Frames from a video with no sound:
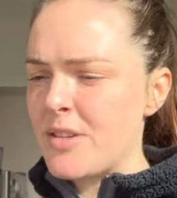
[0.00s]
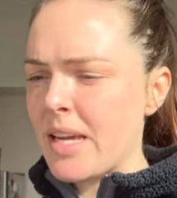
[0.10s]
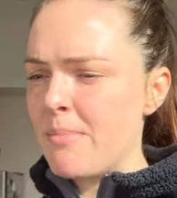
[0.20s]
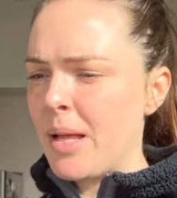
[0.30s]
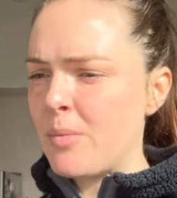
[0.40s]
to
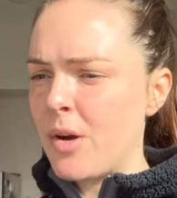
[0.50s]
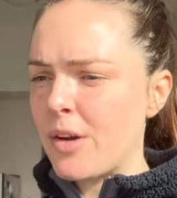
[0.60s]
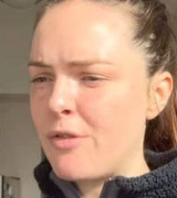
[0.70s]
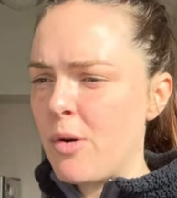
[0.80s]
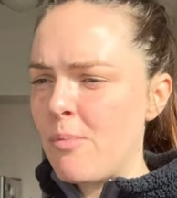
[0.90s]
get blood
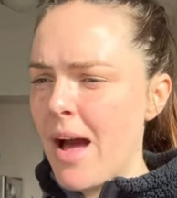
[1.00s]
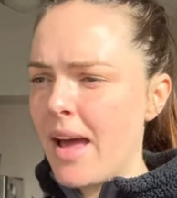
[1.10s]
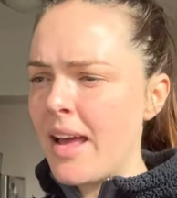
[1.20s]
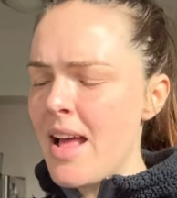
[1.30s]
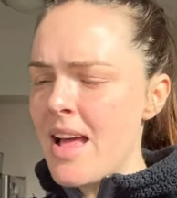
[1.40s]
work for
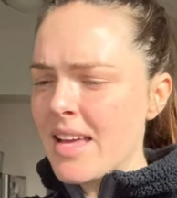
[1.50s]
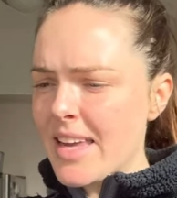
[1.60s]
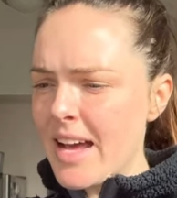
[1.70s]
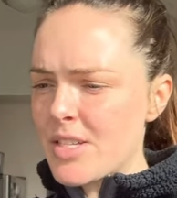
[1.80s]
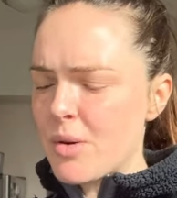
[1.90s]
my
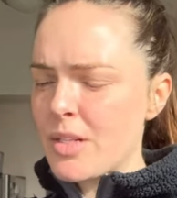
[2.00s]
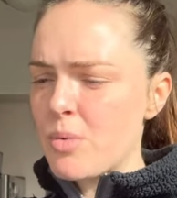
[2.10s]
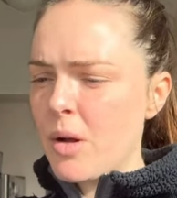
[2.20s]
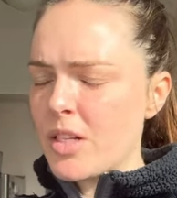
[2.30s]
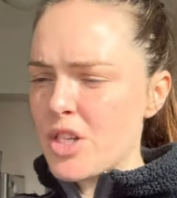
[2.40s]

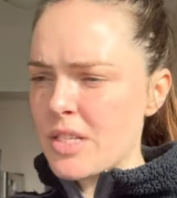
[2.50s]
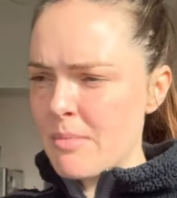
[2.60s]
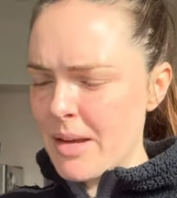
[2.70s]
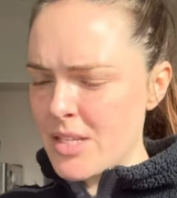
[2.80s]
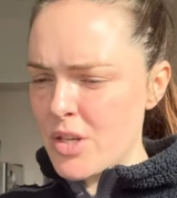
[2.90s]
gastroenterologist and
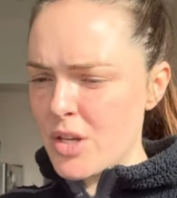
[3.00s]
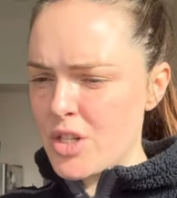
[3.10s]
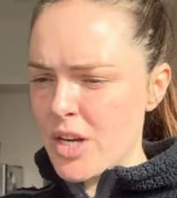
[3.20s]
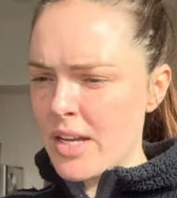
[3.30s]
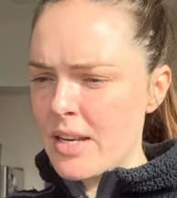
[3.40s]
my
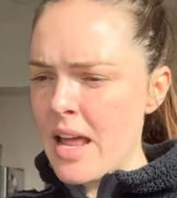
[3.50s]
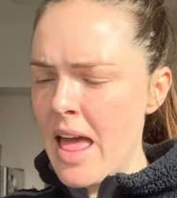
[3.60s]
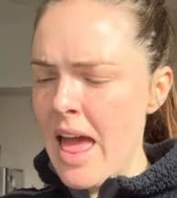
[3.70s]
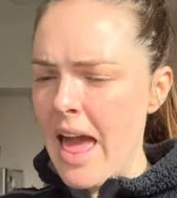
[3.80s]
surgeon.